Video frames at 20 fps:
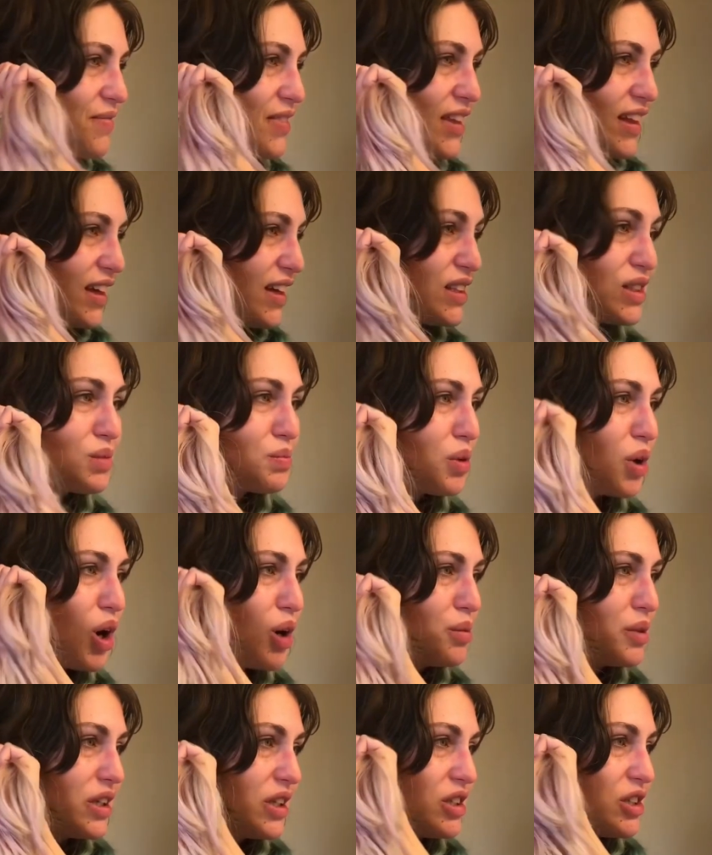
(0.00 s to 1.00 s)
it's
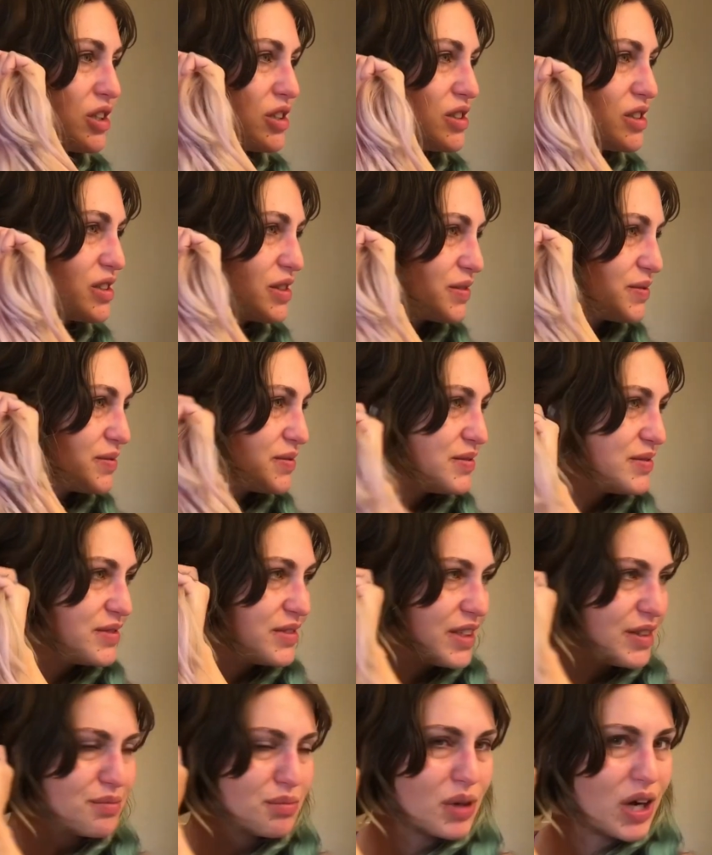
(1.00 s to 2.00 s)
probably just,
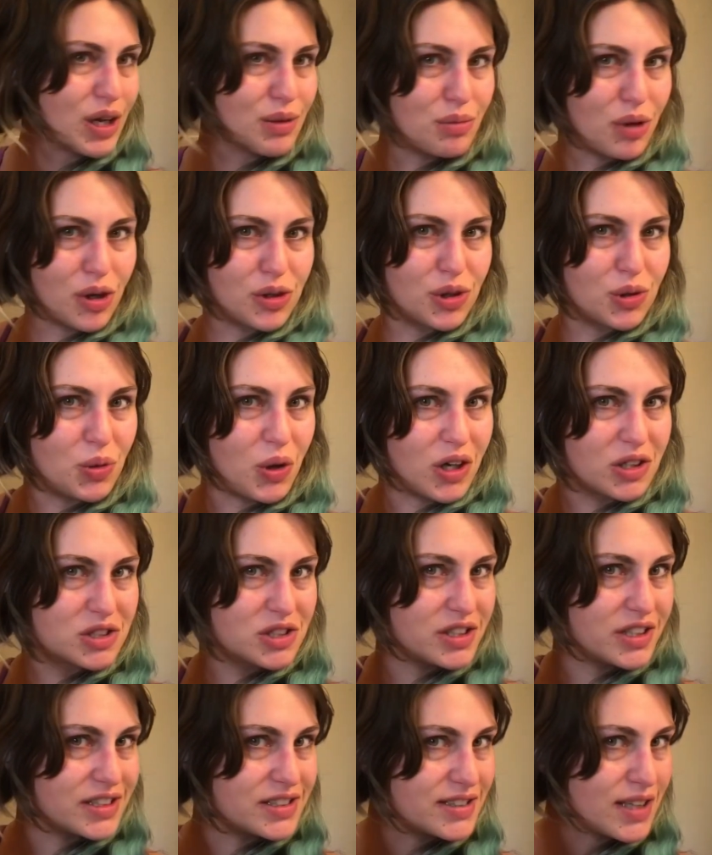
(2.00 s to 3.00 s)
if Brad Mondo watched
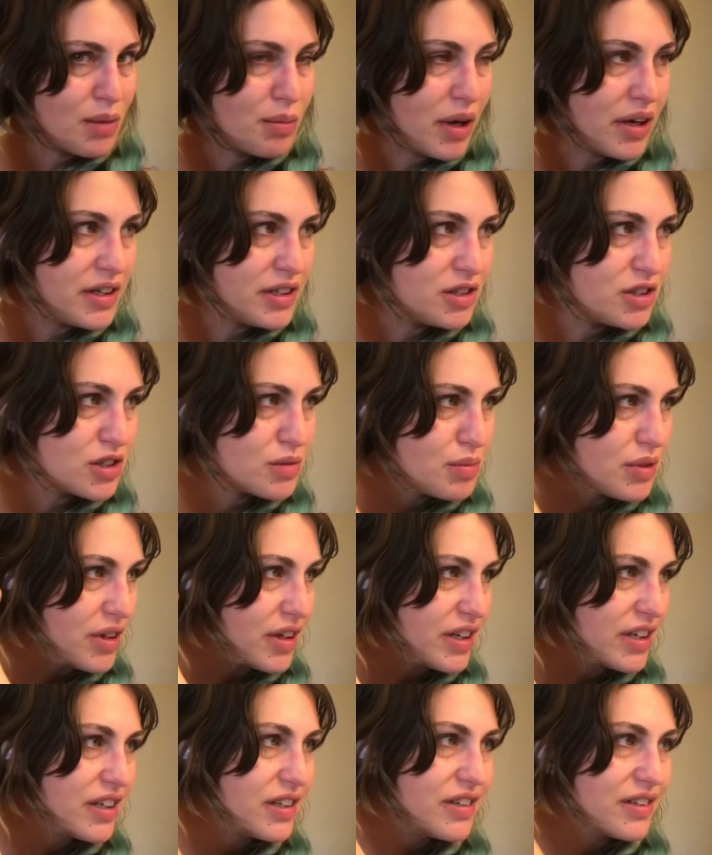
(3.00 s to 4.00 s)
this, I bet he'd just be
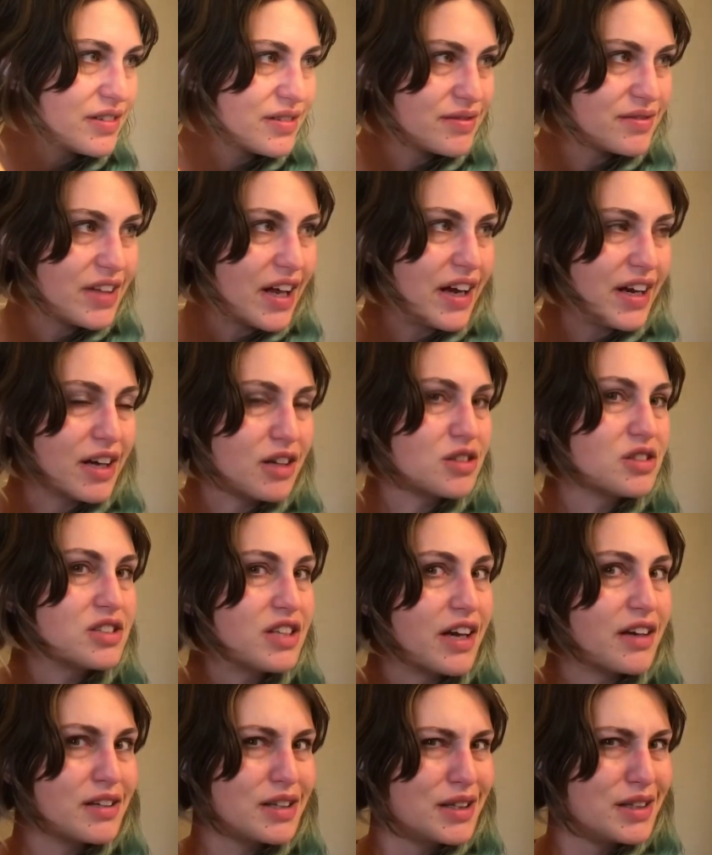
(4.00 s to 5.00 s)
like, that hair's
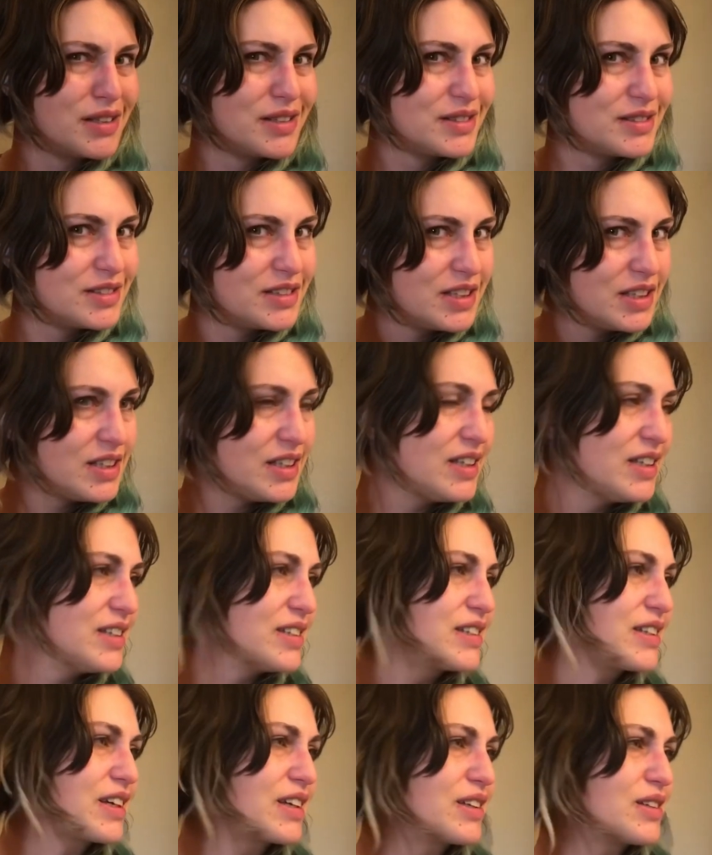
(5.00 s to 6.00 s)
dead.
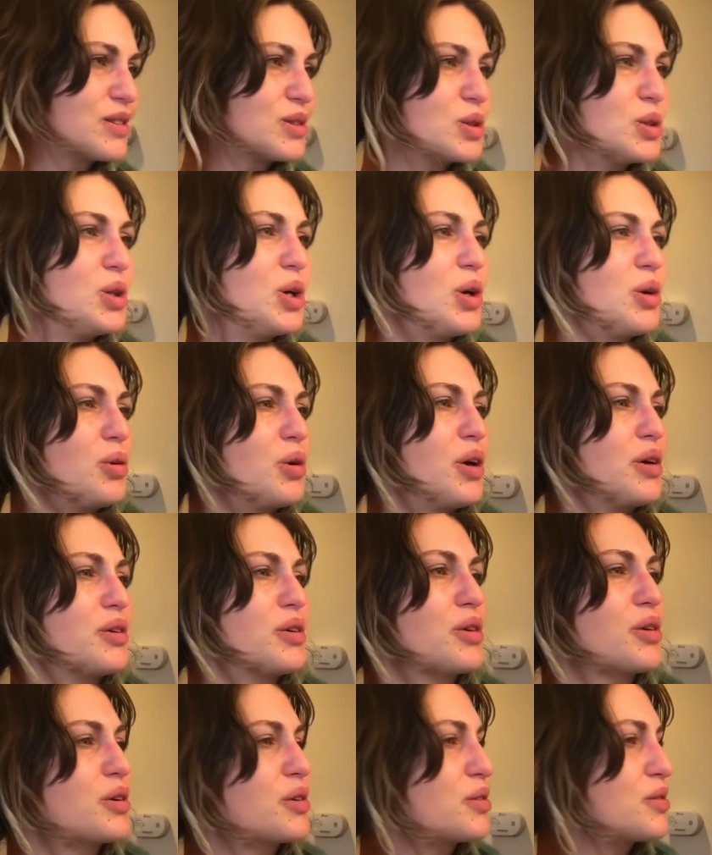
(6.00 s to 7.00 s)
Like there's no
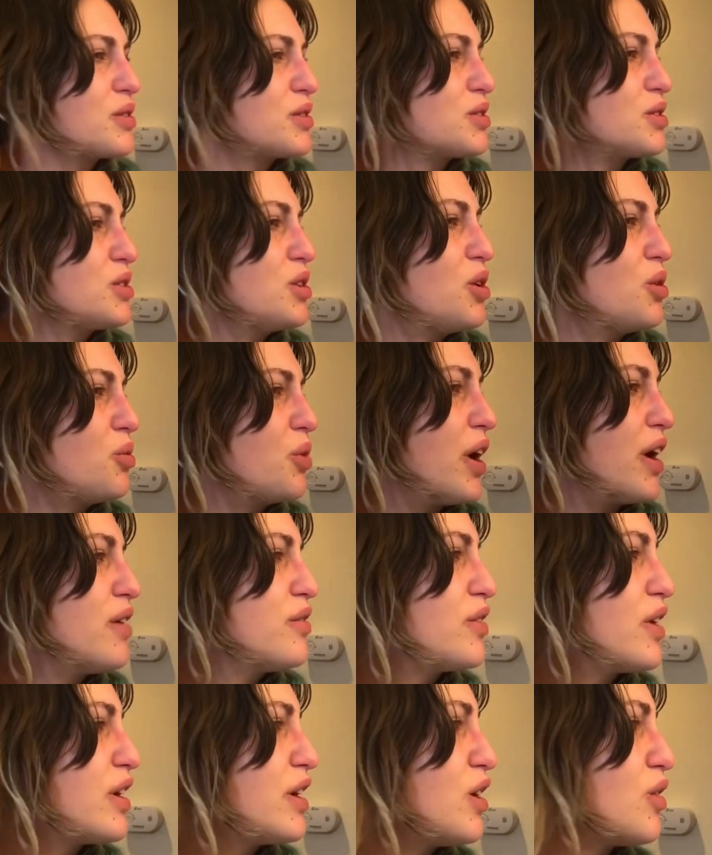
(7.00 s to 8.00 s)
way of
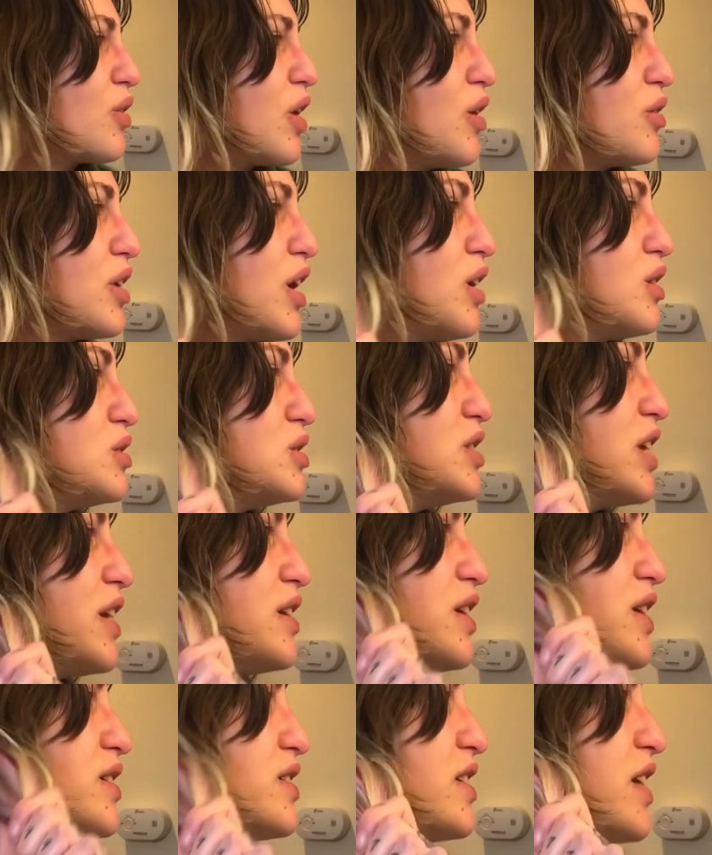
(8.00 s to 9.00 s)
getting around how dead
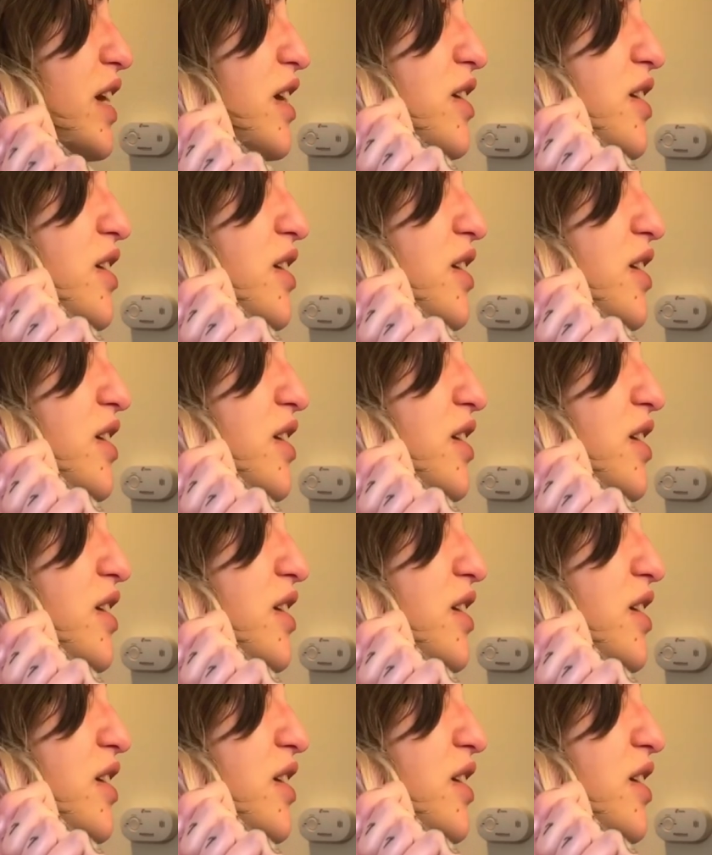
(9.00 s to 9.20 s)
this hair